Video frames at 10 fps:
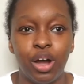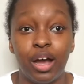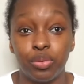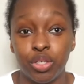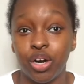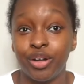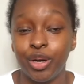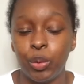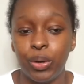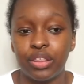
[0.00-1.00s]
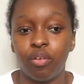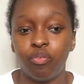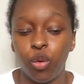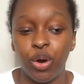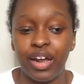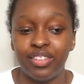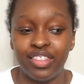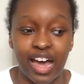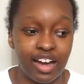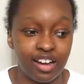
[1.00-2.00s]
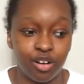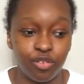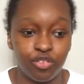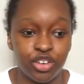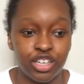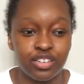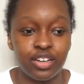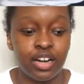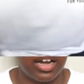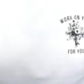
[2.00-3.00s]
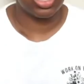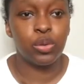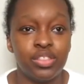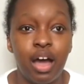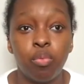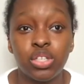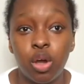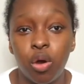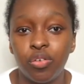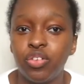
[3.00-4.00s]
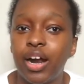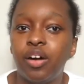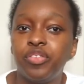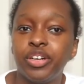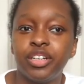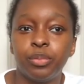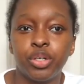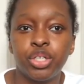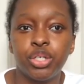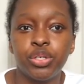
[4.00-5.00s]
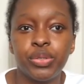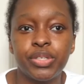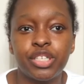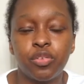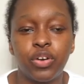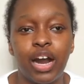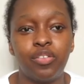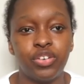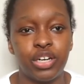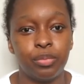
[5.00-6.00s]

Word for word: I was trying to go with for that outfit. So that was all for outfit number two. So for outfit number